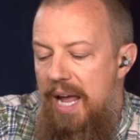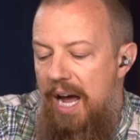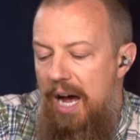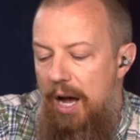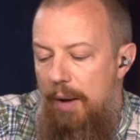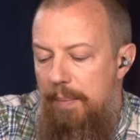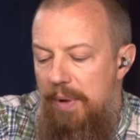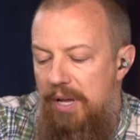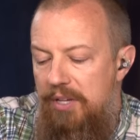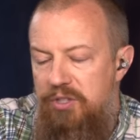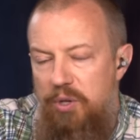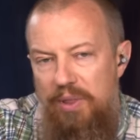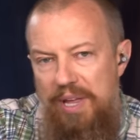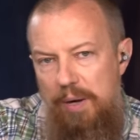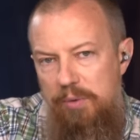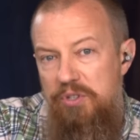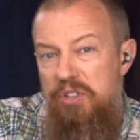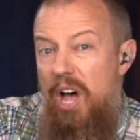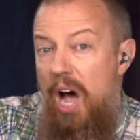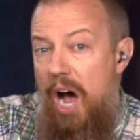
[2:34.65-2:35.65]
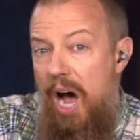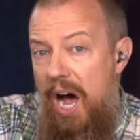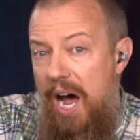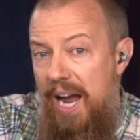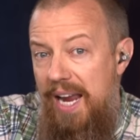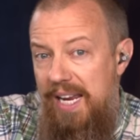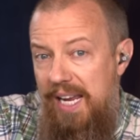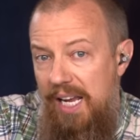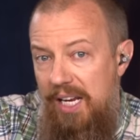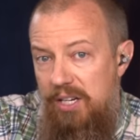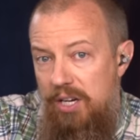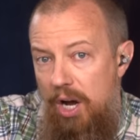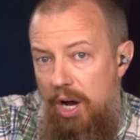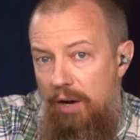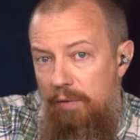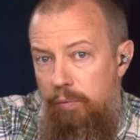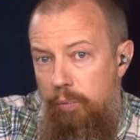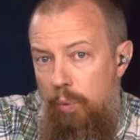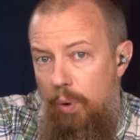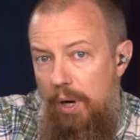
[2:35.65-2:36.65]
Um, so that was the high end
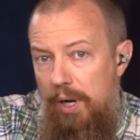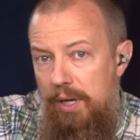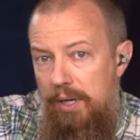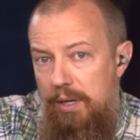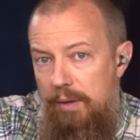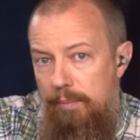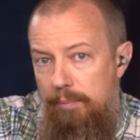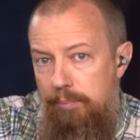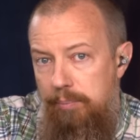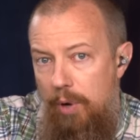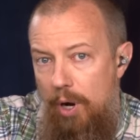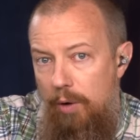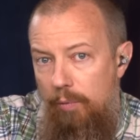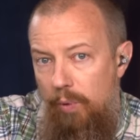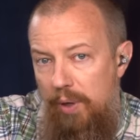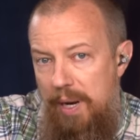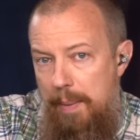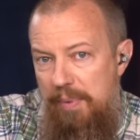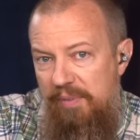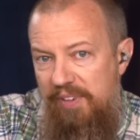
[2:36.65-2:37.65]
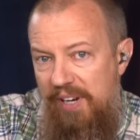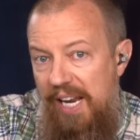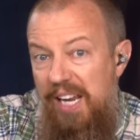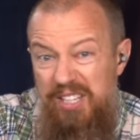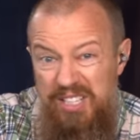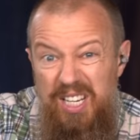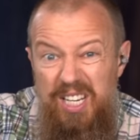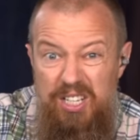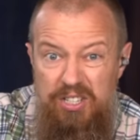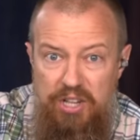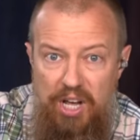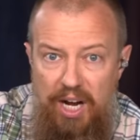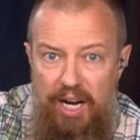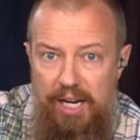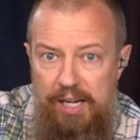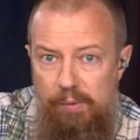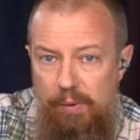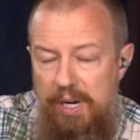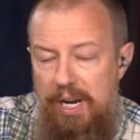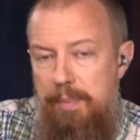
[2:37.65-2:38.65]
of what of what Epiphan has is the high
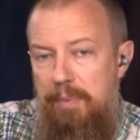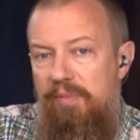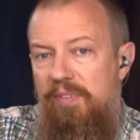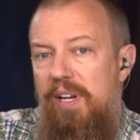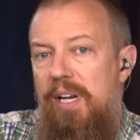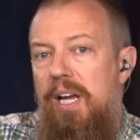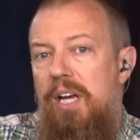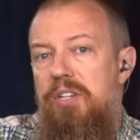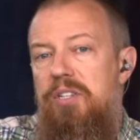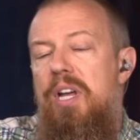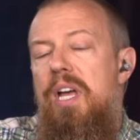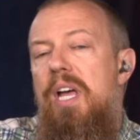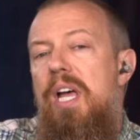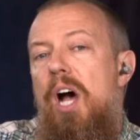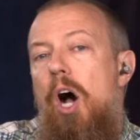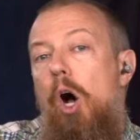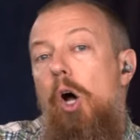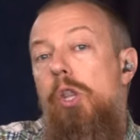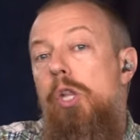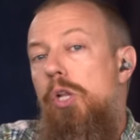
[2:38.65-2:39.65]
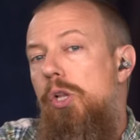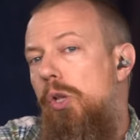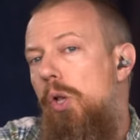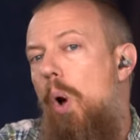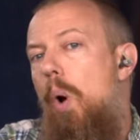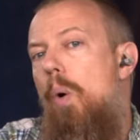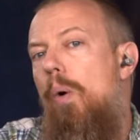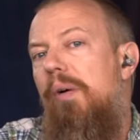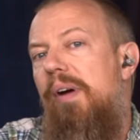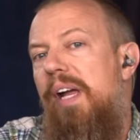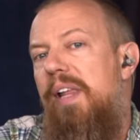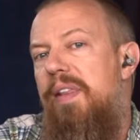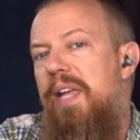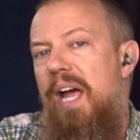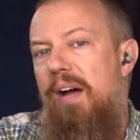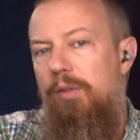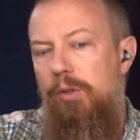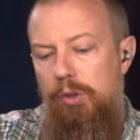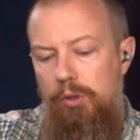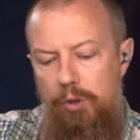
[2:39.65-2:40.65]
end of what Epiphan has. On the lower end, they
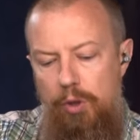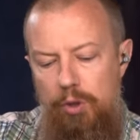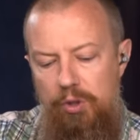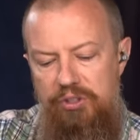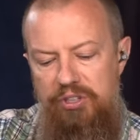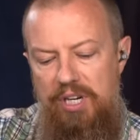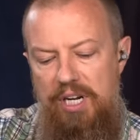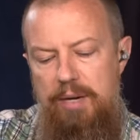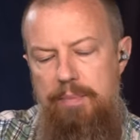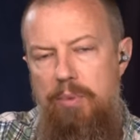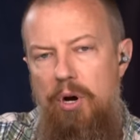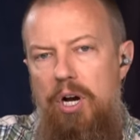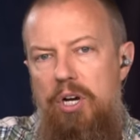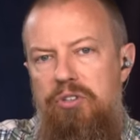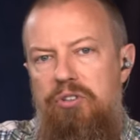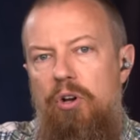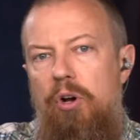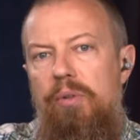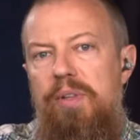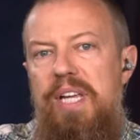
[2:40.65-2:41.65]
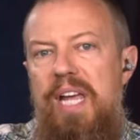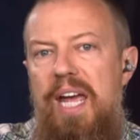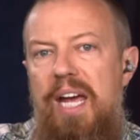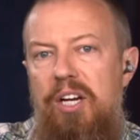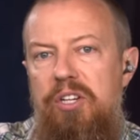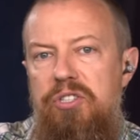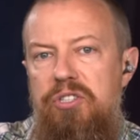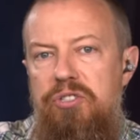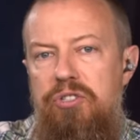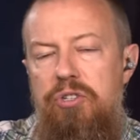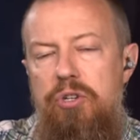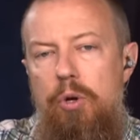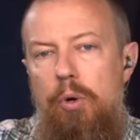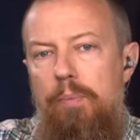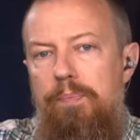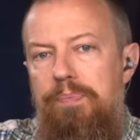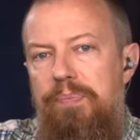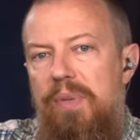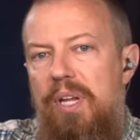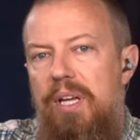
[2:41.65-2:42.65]
have a little tiny box called the X2.
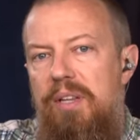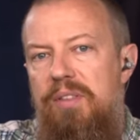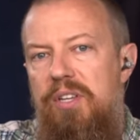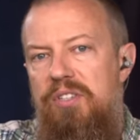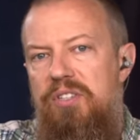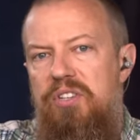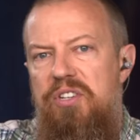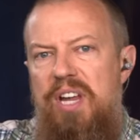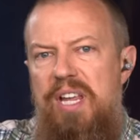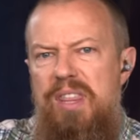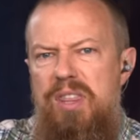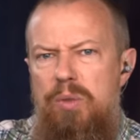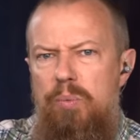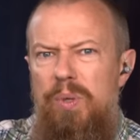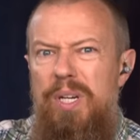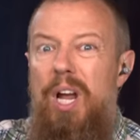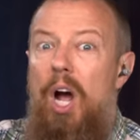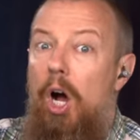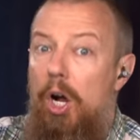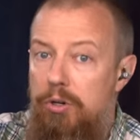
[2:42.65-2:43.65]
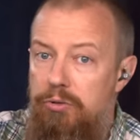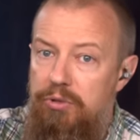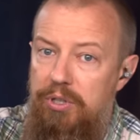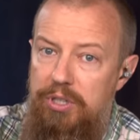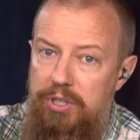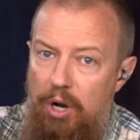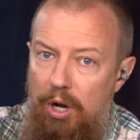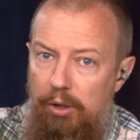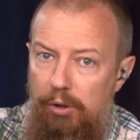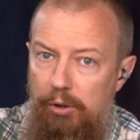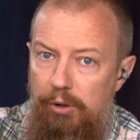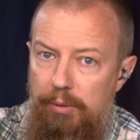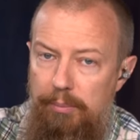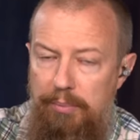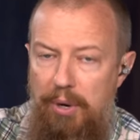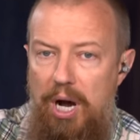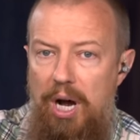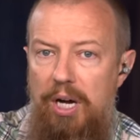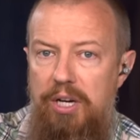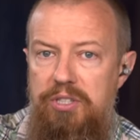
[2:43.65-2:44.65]
This is a $300
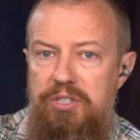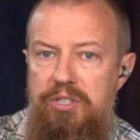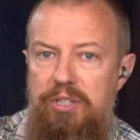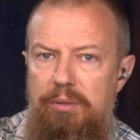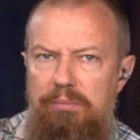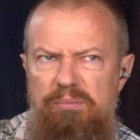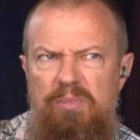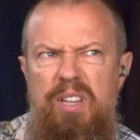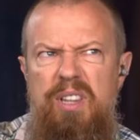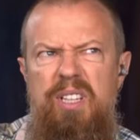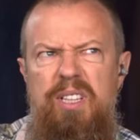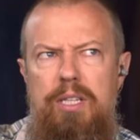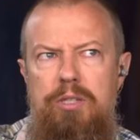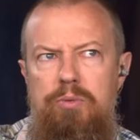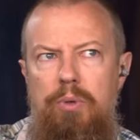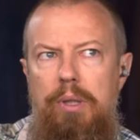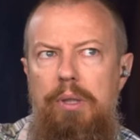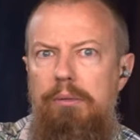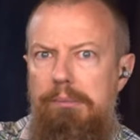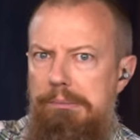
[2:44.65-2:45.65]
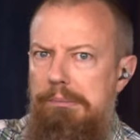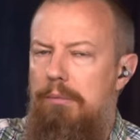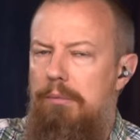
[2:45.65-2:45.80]
box. I think that's right.